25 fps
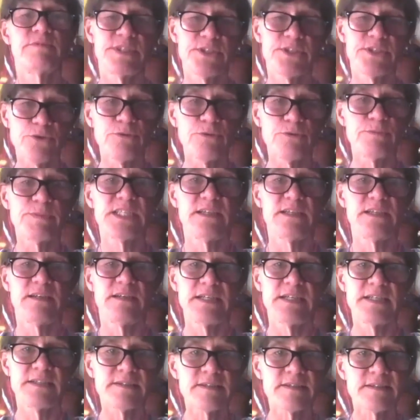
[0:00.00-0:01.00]

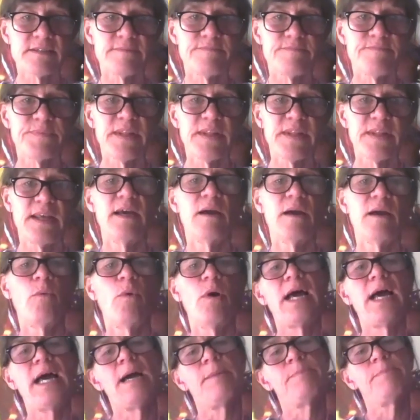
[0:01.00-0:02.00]
traumatized?
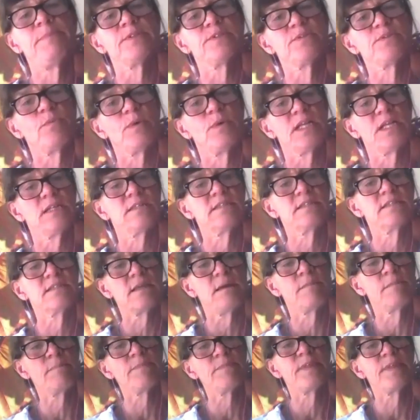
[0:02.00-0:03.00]
what happens when
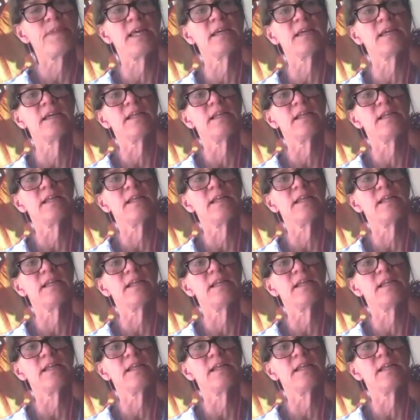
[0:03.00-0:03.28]
something an